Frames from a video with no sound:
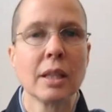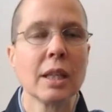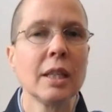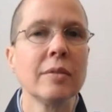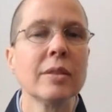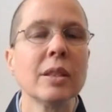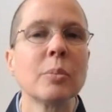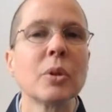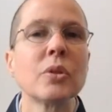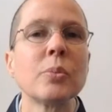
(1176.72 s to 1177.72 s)
Even the
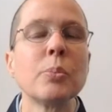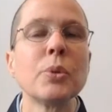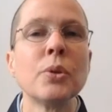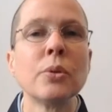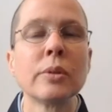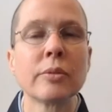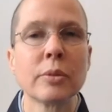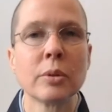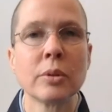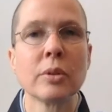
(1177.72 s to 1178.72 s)
most
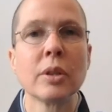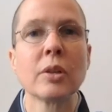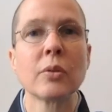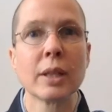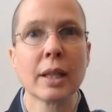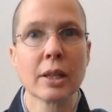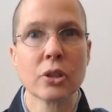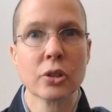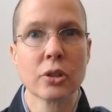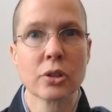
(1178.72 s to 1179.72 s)
beautiful
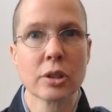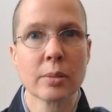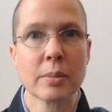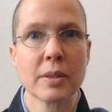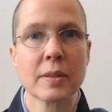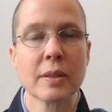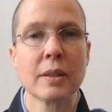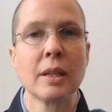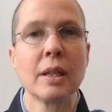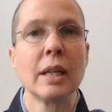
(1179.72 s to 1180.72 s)
relationships
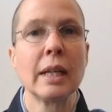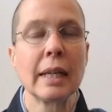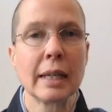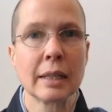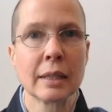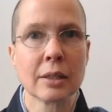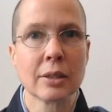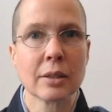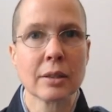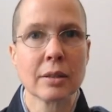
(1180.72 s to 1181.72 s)
end.